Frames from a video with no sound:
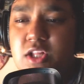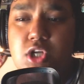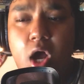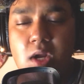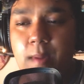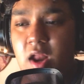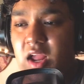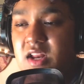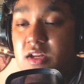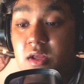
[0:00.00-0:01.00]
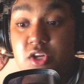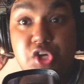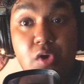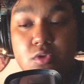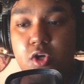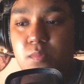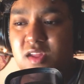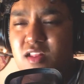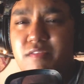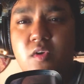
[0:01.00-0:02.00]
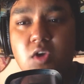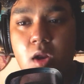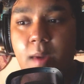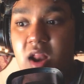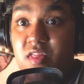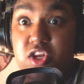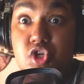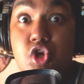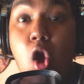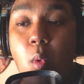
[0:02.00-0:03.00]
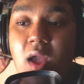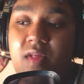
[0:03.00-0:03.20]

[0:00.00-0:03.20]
and talk about it in general terms, and then feel good about it, and then know it,